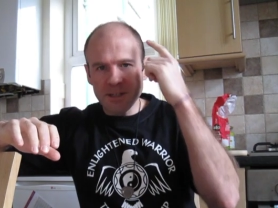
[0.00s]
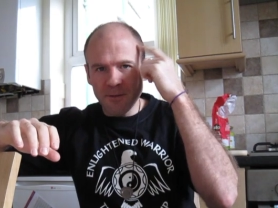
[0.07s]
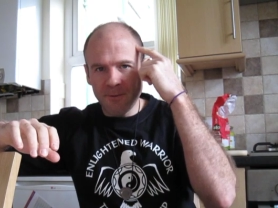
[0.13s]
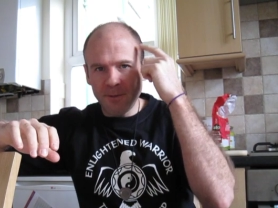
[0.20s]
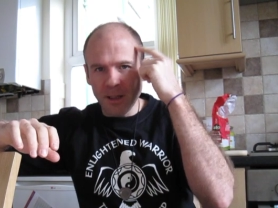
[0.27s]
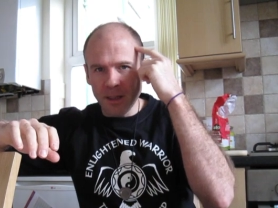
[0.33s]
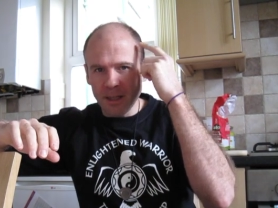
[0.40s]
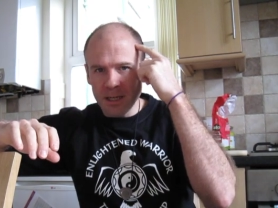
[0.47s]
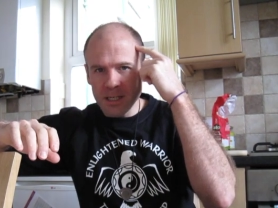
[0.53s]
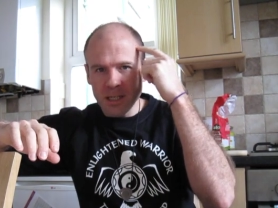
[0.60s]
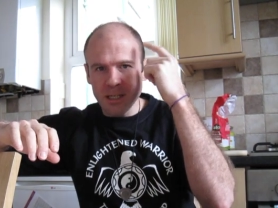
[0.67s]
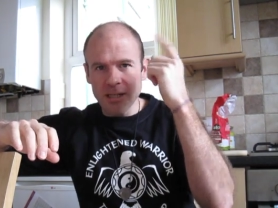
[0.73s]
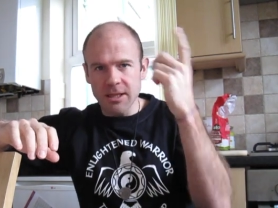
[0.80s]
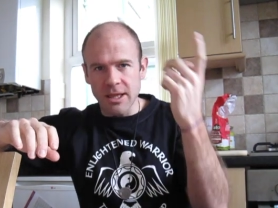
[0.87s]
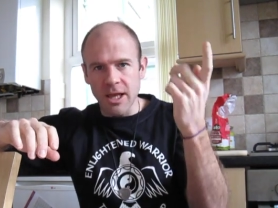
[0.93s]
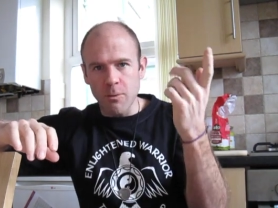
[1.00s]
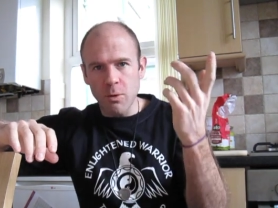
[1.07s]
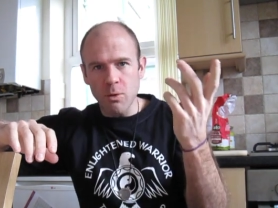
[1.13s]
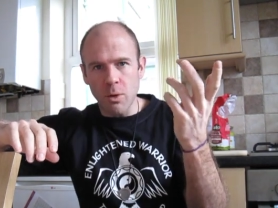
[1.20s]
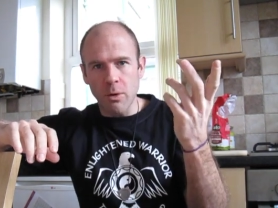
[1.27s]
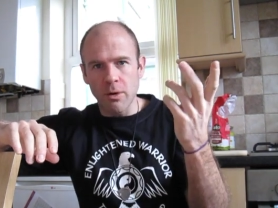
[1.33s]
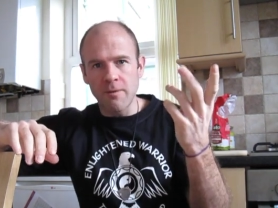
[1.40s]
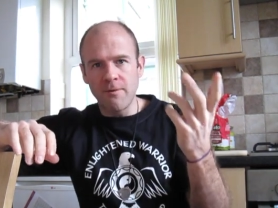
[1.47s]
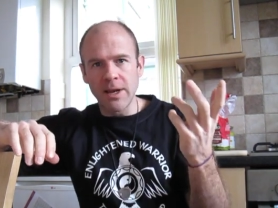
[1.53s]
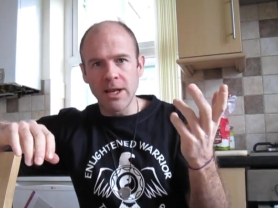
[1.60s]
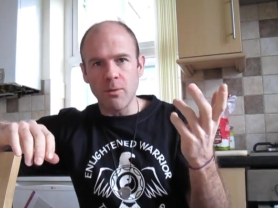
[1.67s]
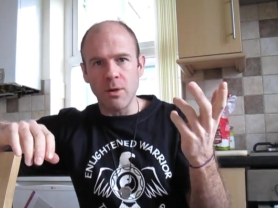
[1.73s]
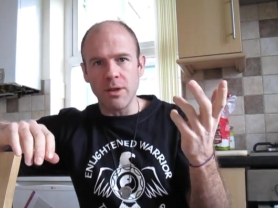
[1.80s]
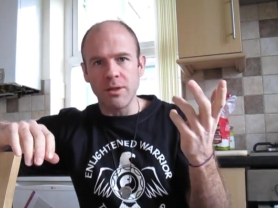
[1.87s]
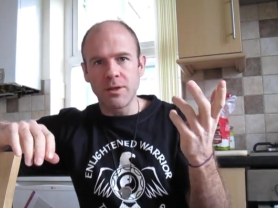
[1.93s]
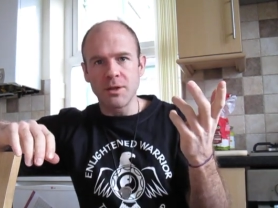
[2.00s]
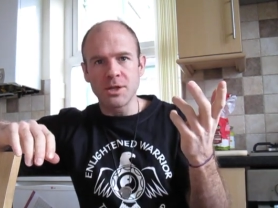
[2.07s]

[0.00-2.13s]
to fill this thing with what I want to fill it with.